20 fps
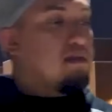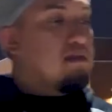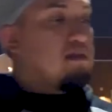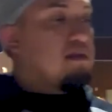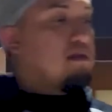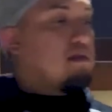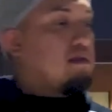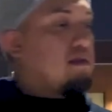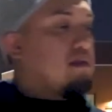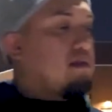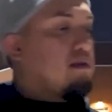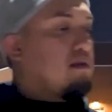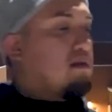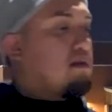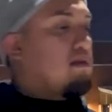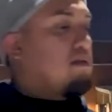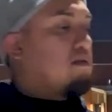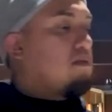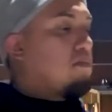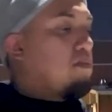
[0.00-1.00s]

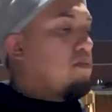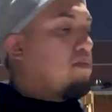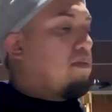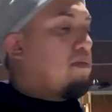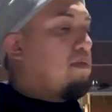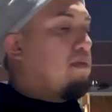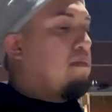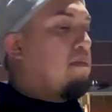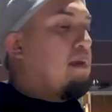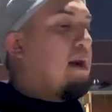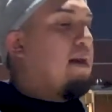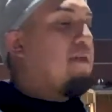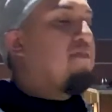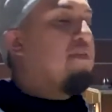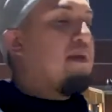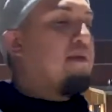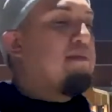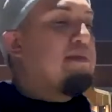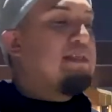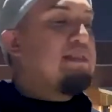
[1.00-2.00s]
my
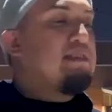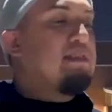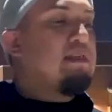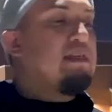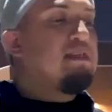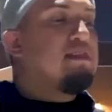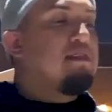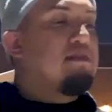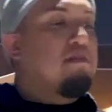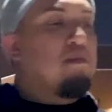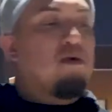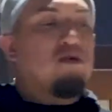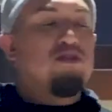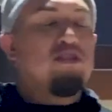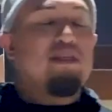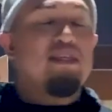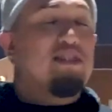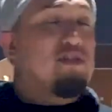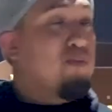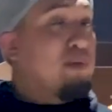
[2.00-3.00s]
family sees
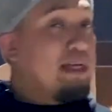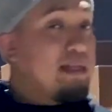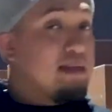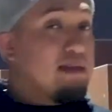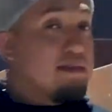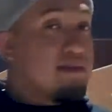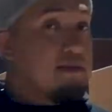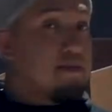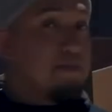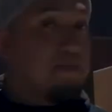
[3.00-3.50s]
emotion as weakness.